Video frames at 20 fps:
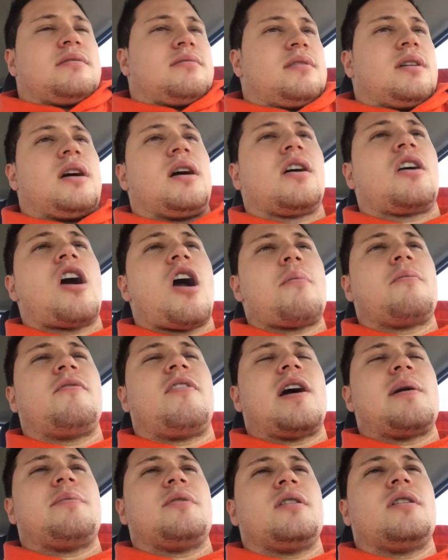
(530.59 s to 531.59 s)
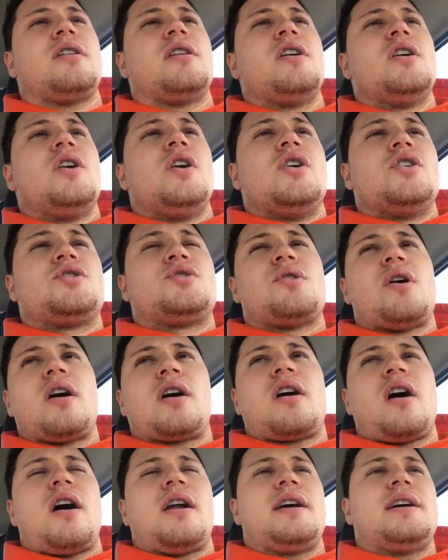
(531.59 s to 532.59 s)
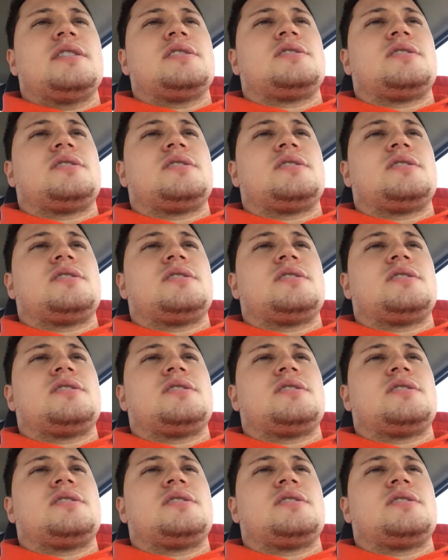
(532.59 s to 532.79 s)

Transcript: the carbon fiber trunk on it,